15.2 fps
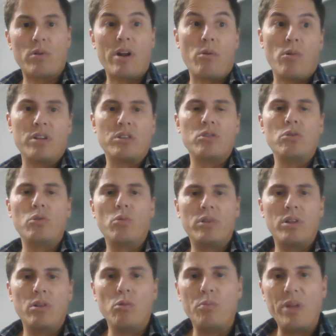what I wanted to do with
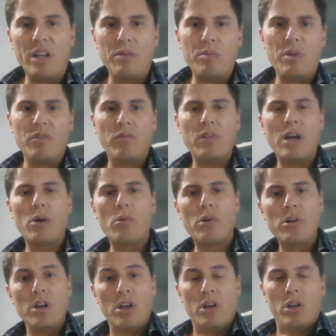the lupini bean
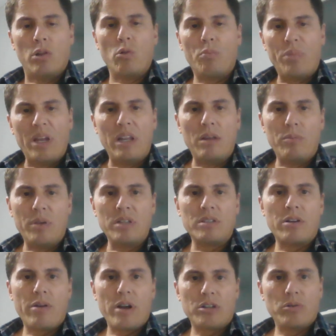flour. Lupini beans
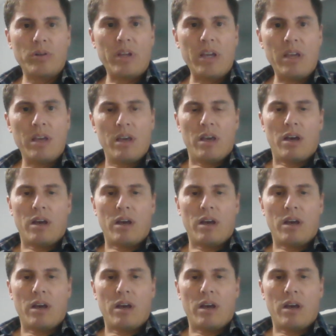are actually